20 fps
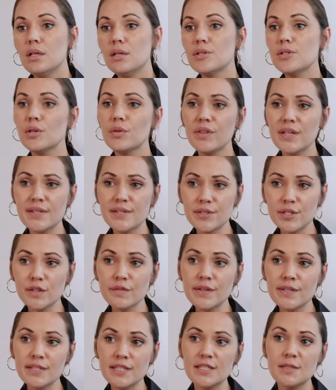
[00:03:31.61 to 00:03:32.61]
So this
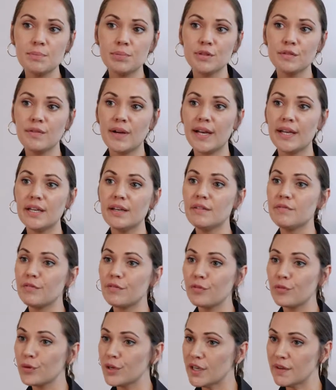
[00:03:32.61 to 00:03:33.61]
service is provided
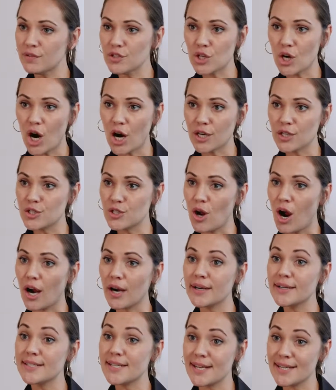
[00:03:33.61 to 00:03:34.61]
free of charge to
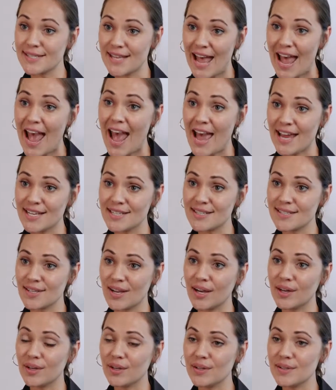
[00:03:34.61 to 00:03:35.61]
architects and
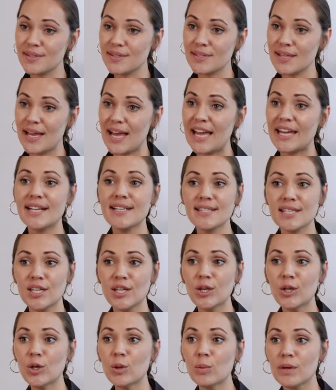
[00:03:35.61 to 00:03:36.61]
designers. And it's
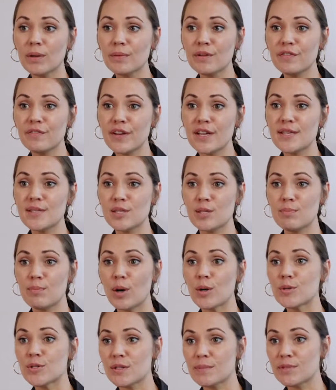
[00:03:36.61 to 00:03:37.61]
here where we face the
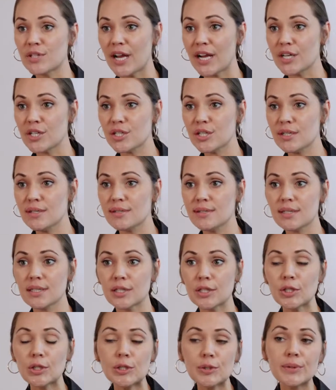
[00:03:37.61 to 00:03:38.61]
most objections,
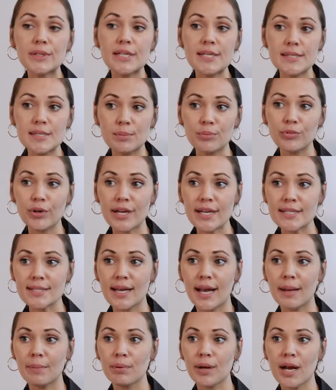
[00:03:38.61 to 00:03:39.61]
including some raised
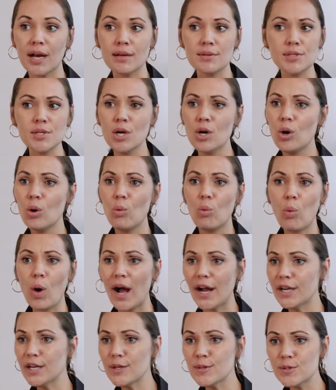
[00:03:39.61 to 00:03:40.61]
eyebrows.
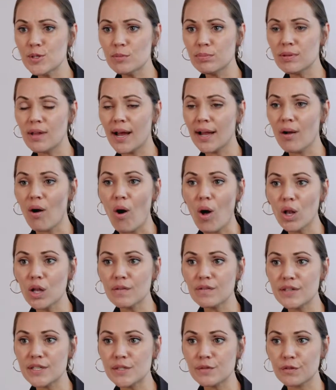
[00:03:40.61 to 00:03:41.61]
Why do you supply all
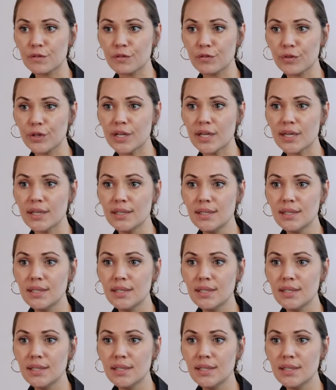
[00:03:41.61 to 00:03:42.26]
of this for free?